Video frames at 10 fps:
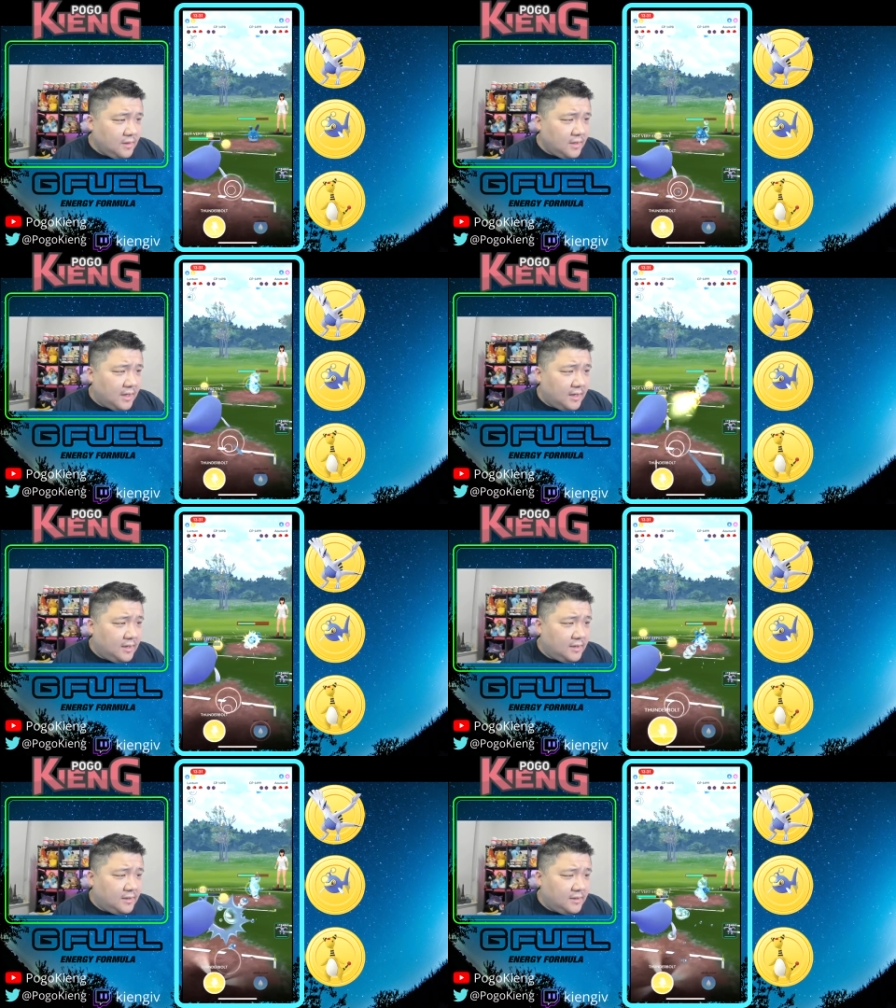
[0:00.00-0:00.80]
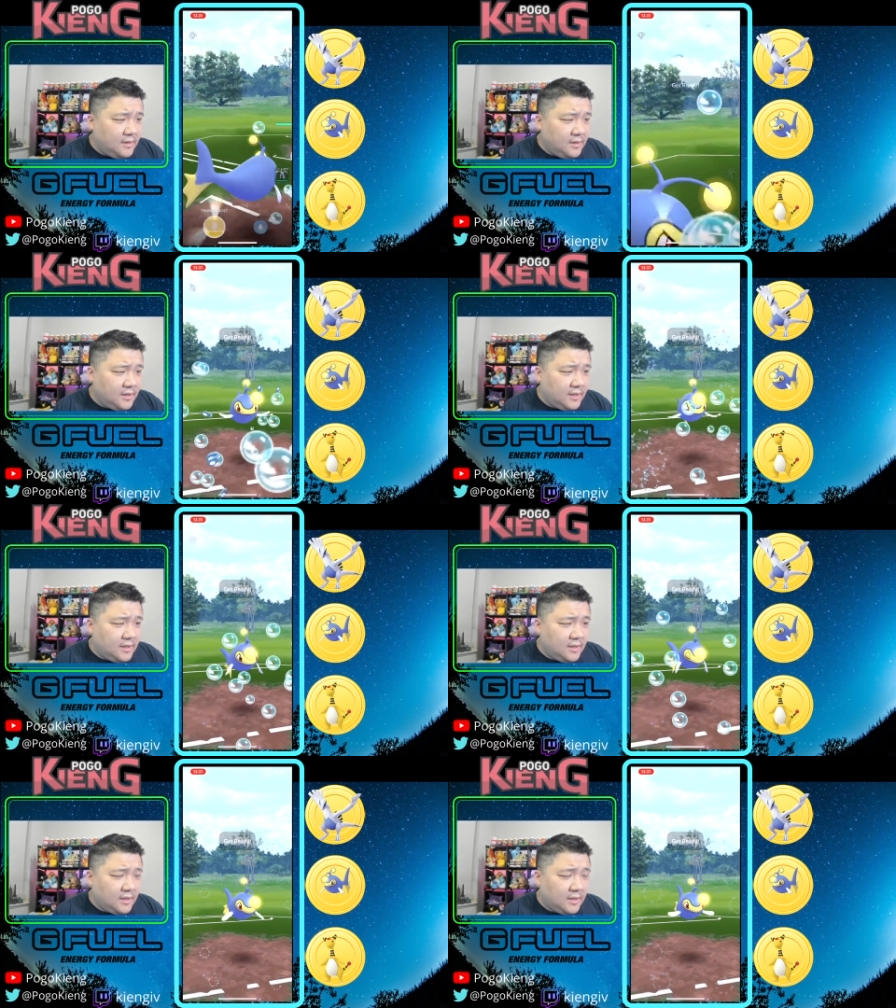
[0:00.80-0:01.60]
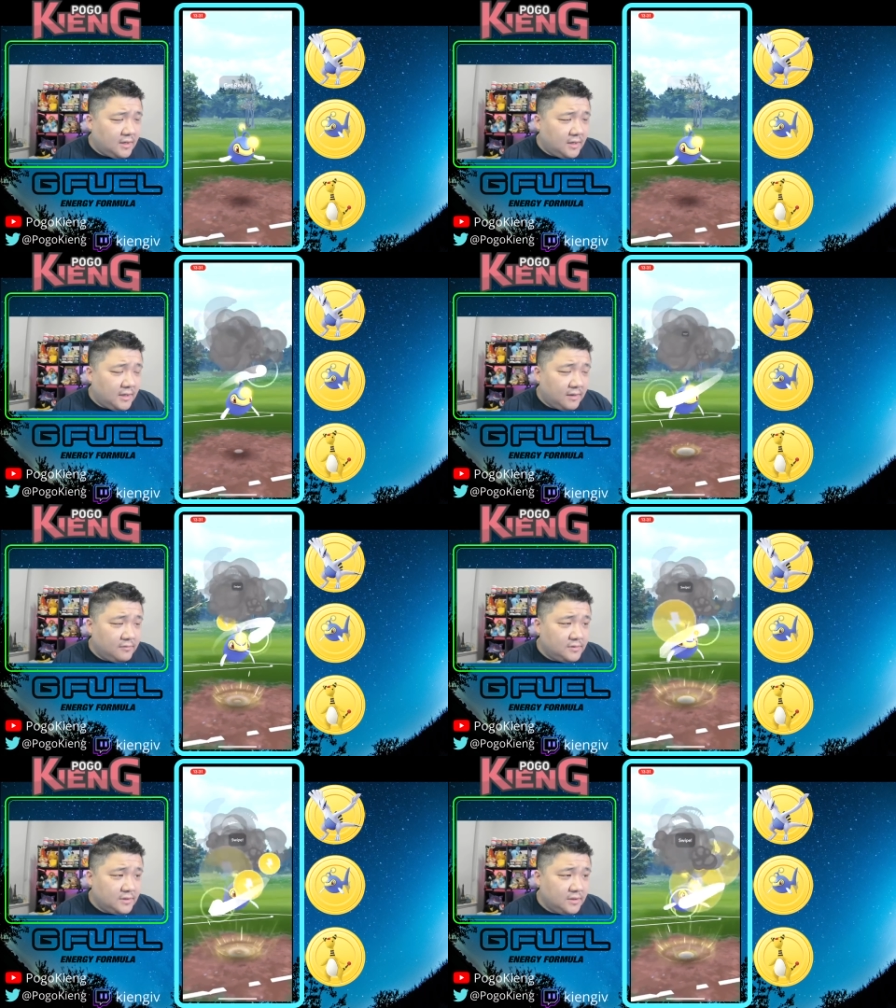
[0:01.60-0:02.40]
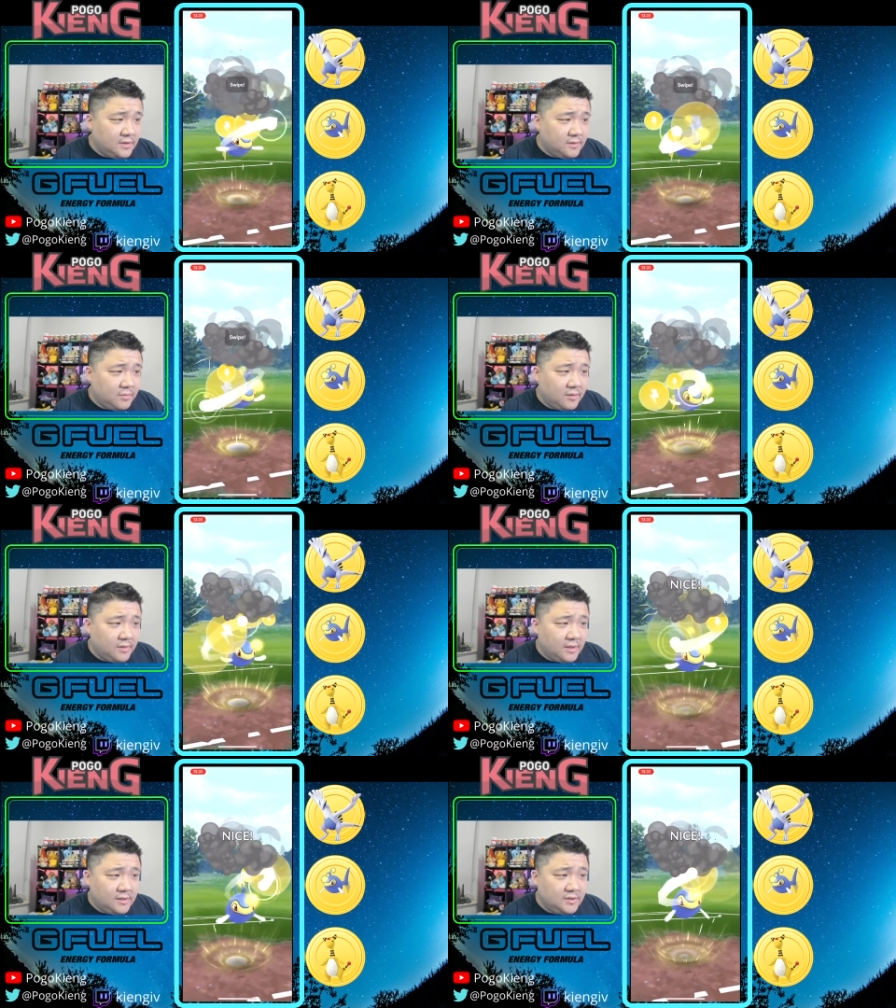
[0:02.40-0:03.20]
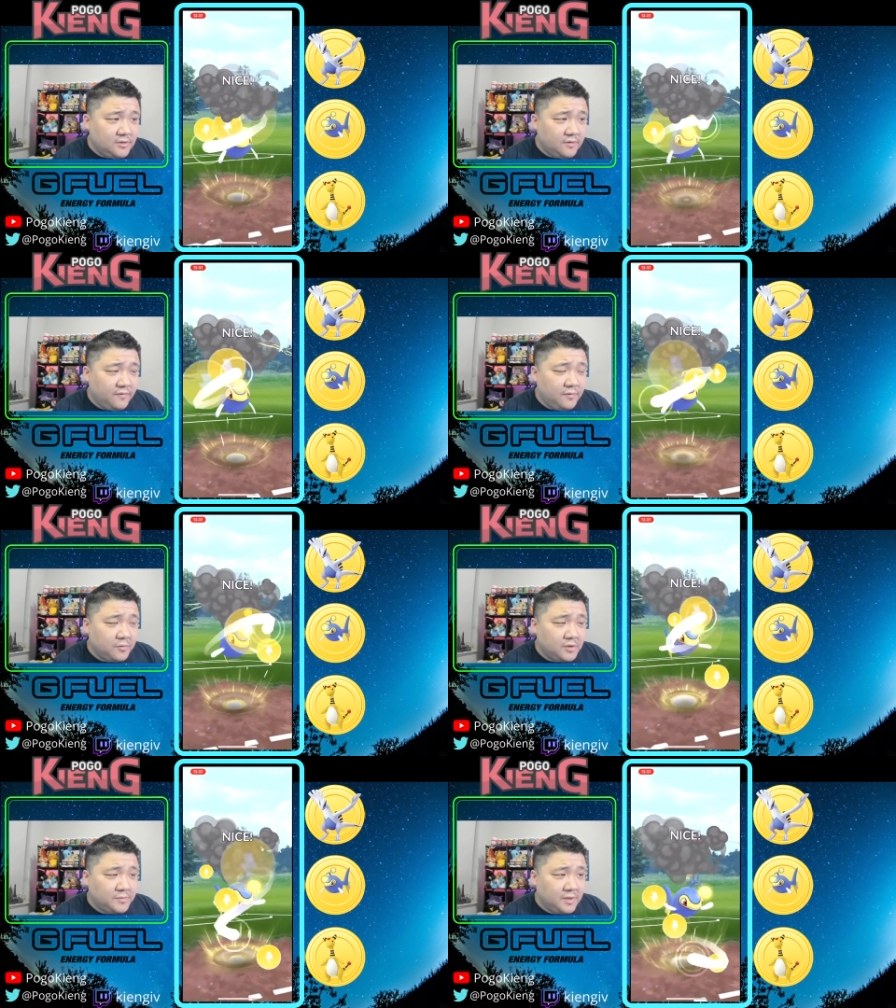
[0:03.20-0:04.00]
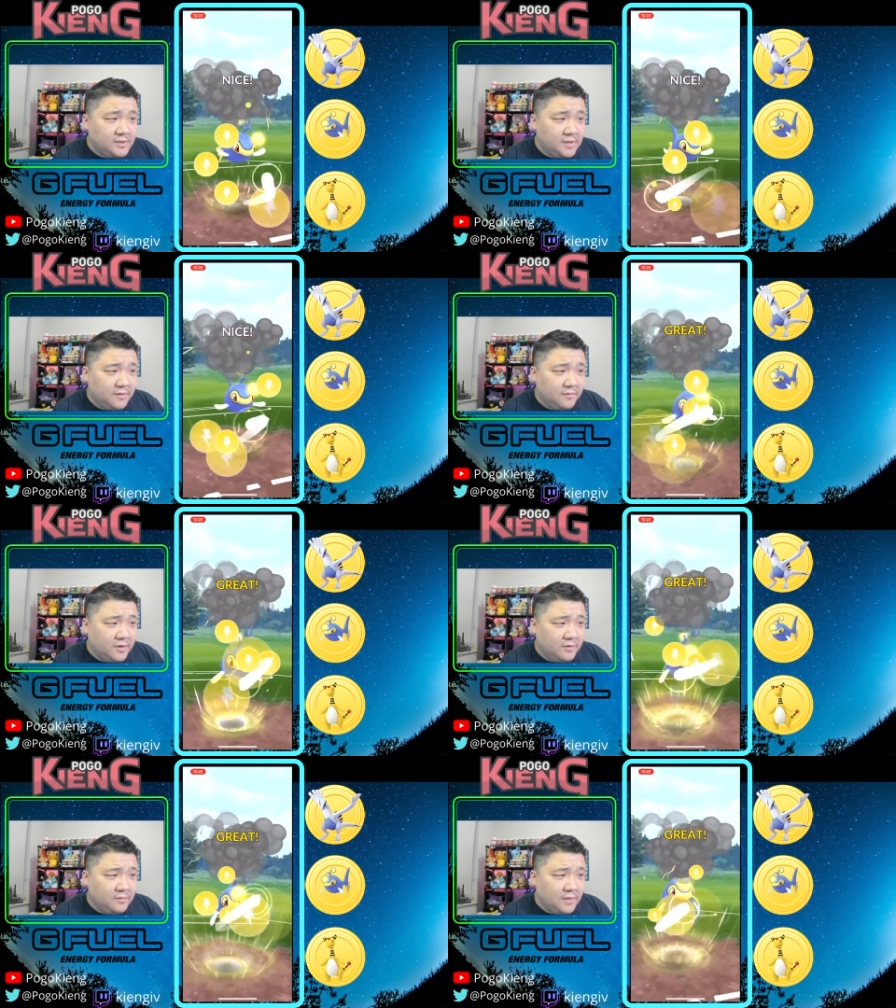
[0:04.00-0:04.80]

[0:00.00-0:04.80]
And I'm going to count, probably, uh, just do a few more sparks, then throw.